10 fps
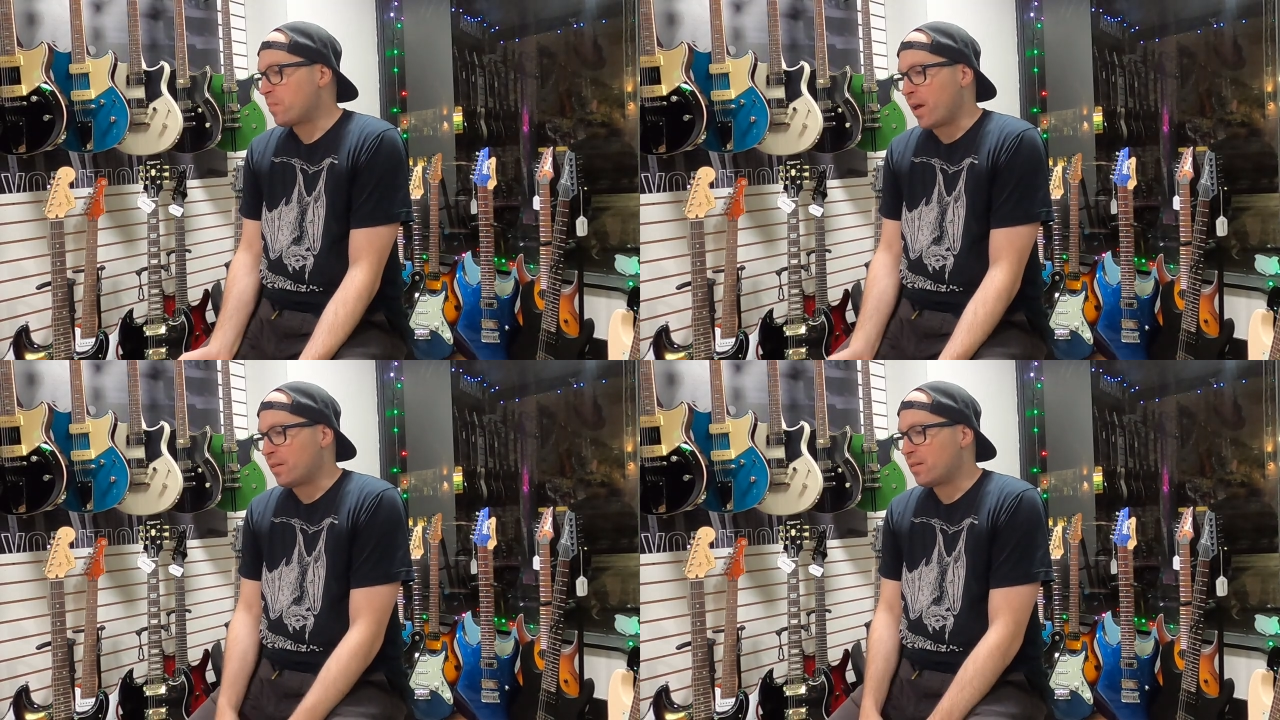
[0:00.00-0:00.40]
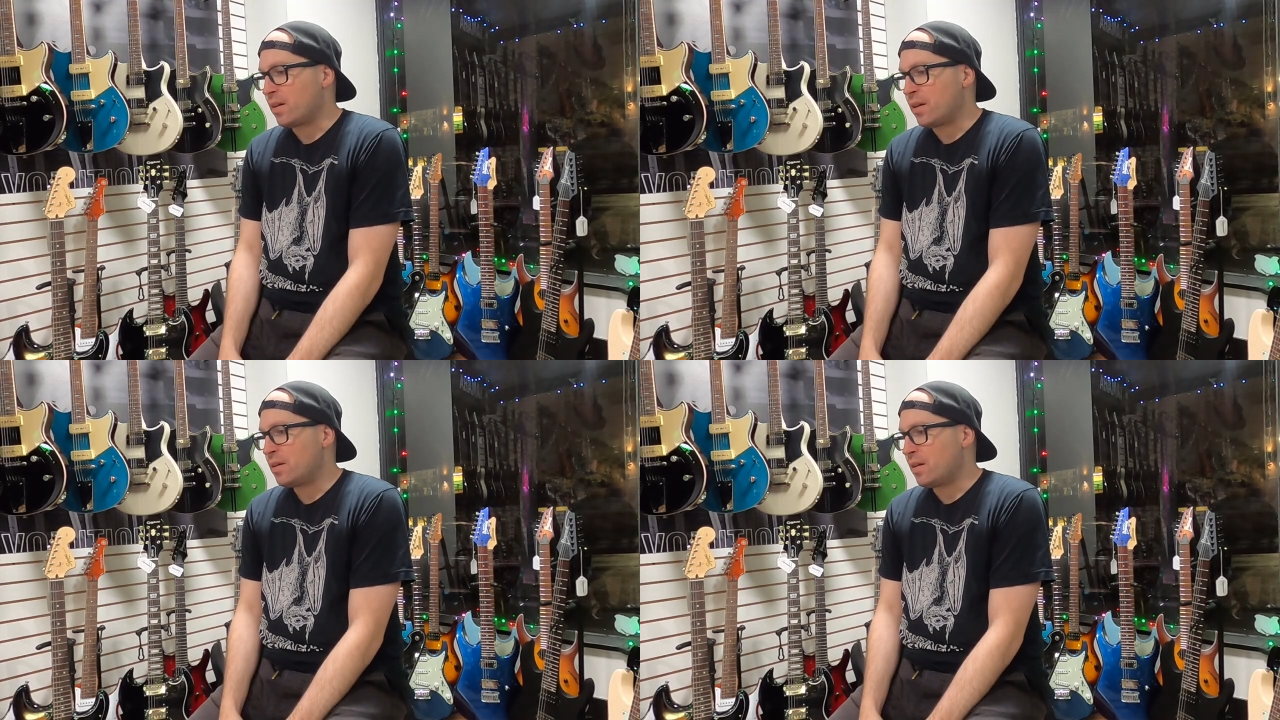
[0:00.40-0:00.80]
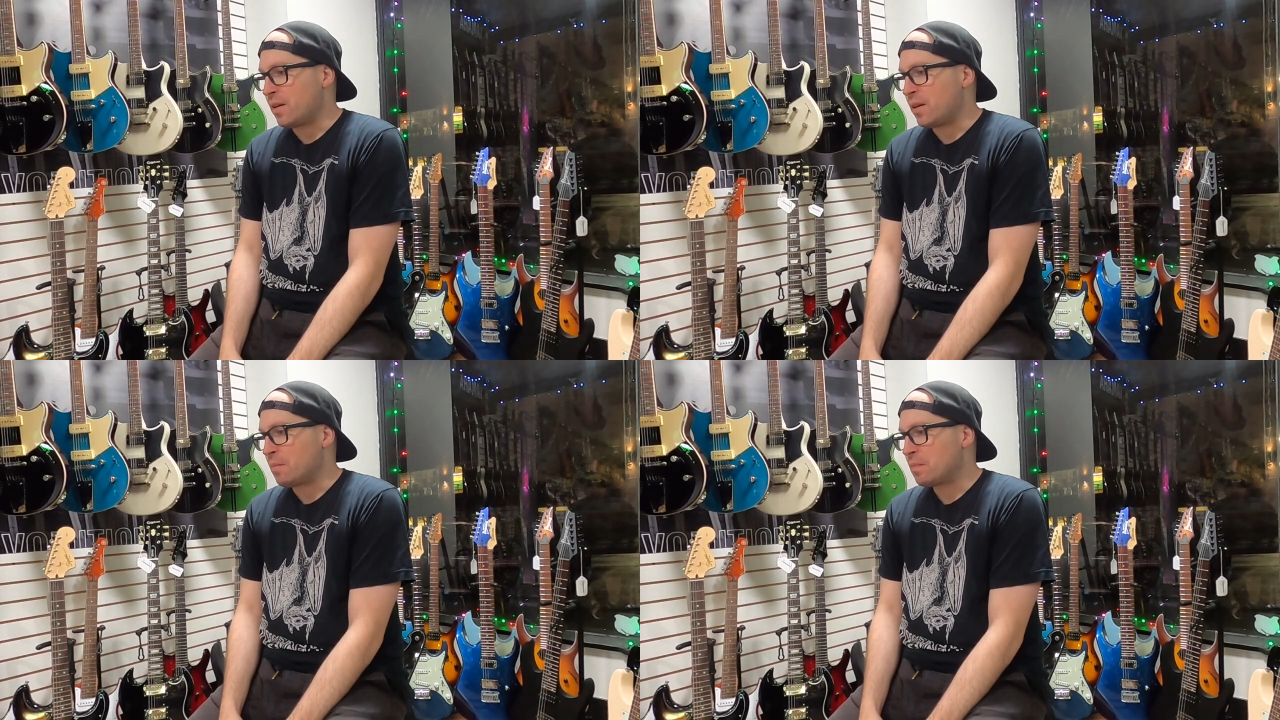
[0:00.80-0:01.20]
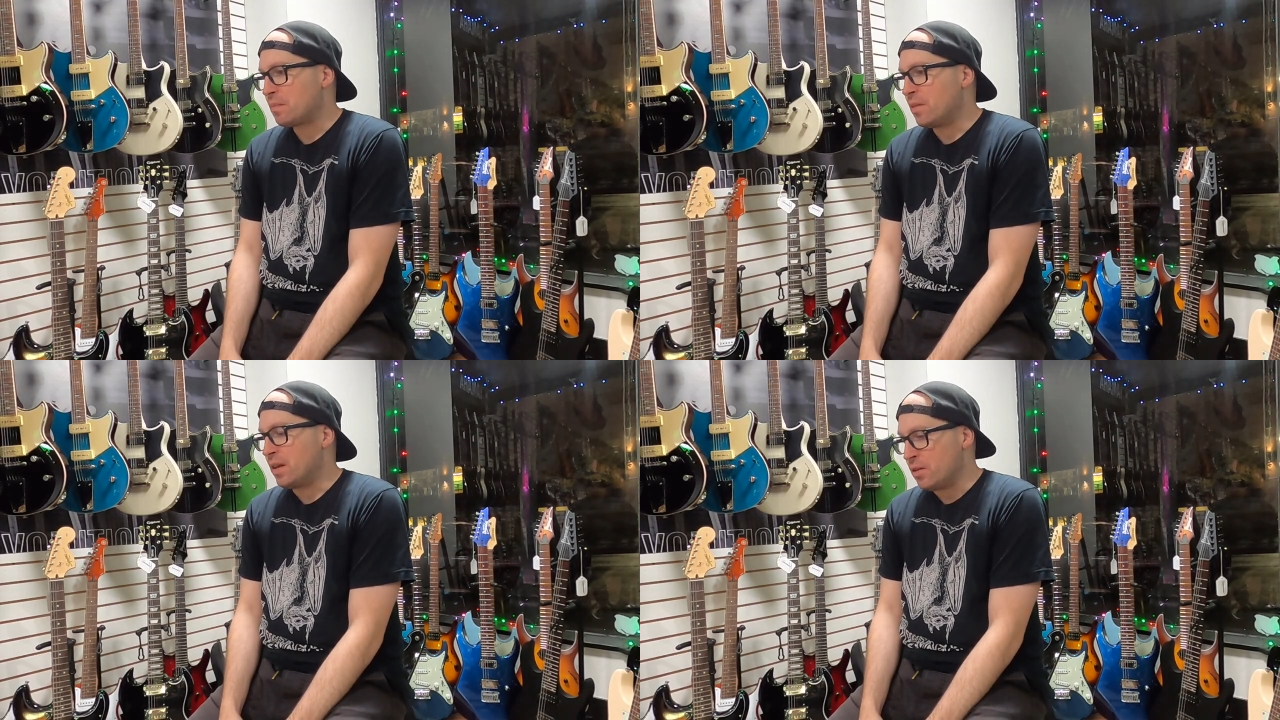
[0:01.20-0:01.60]
That said,
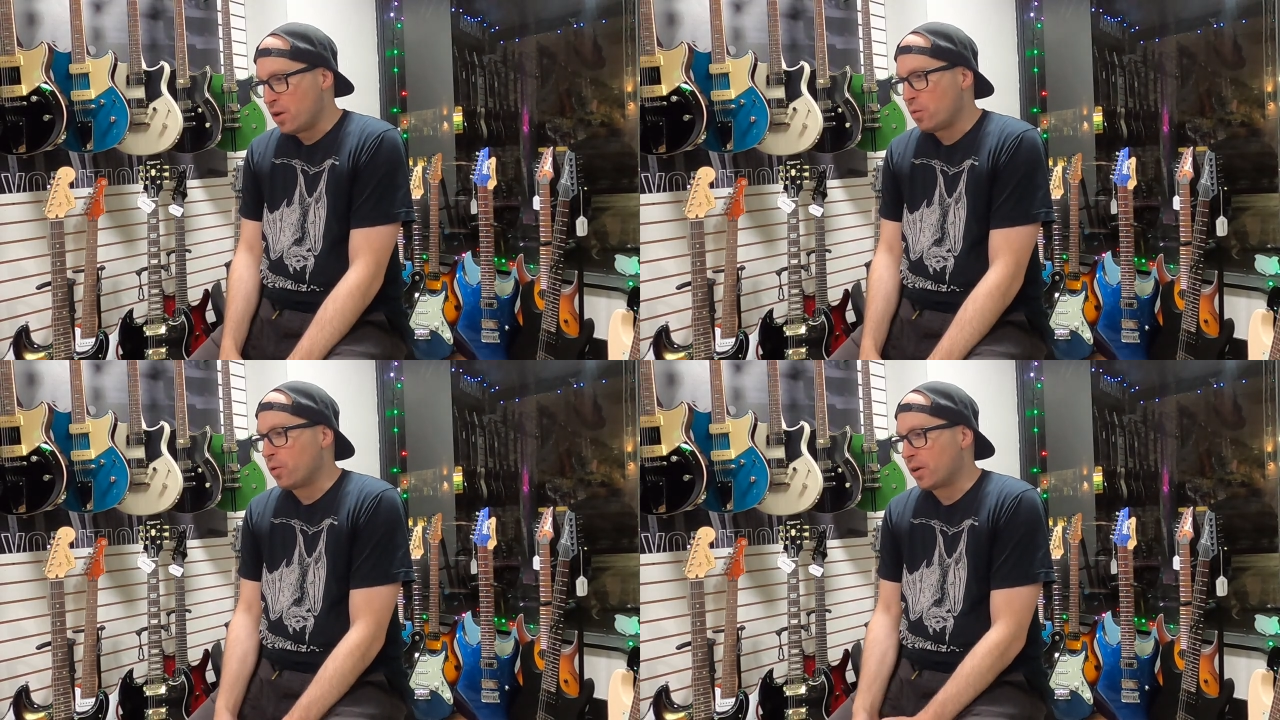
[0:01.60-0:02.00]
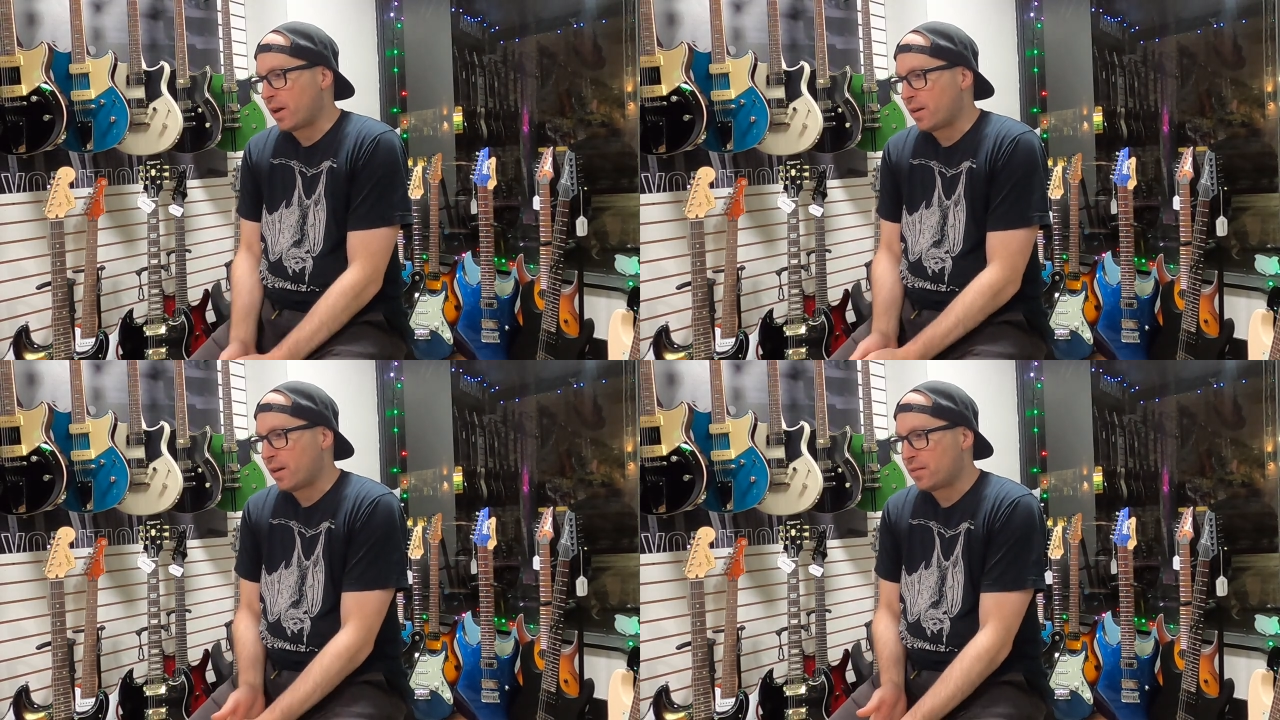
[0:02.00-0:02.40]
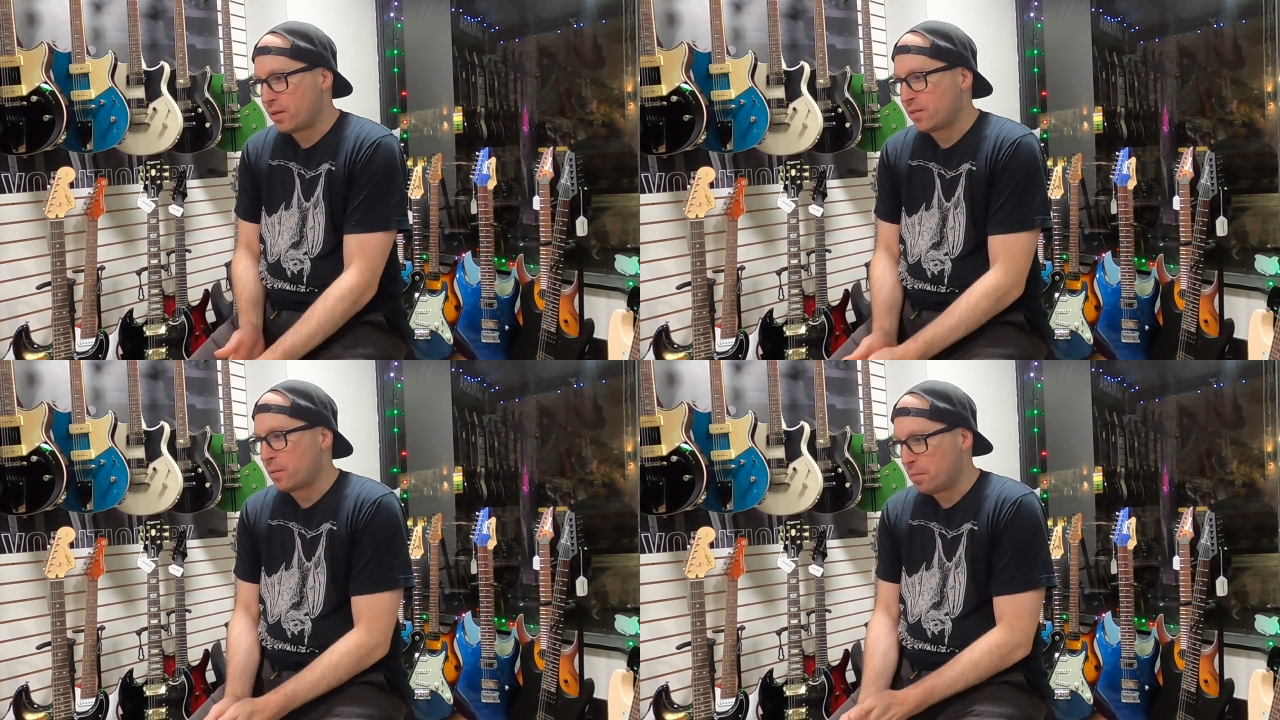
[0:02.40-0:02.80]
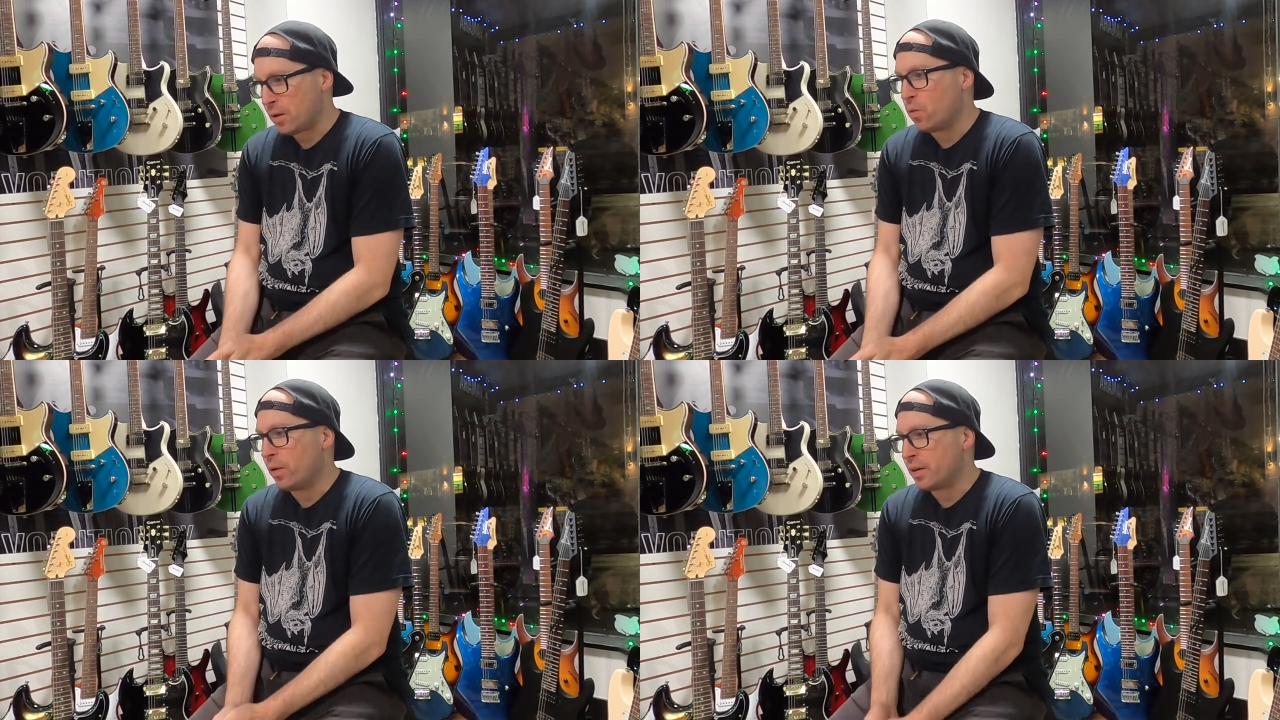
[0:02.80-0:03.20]
the nut work I see is a
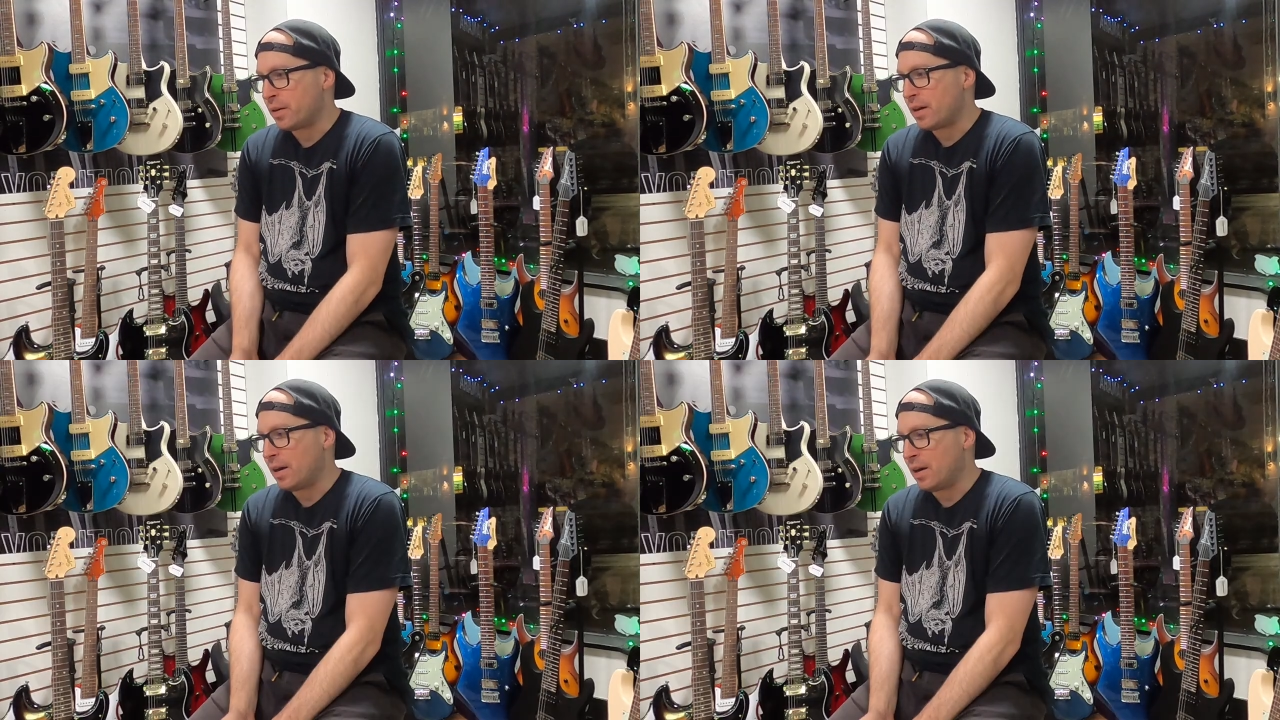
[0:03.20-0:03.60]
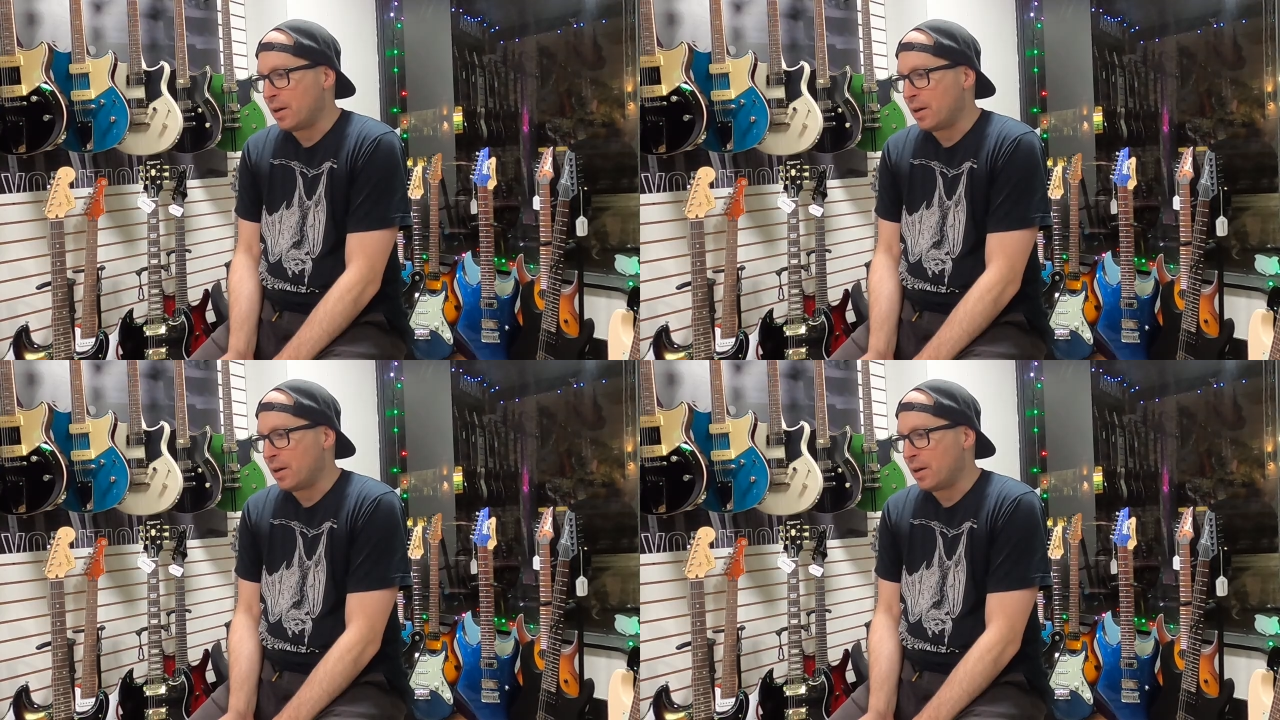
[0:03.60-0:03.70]
big one,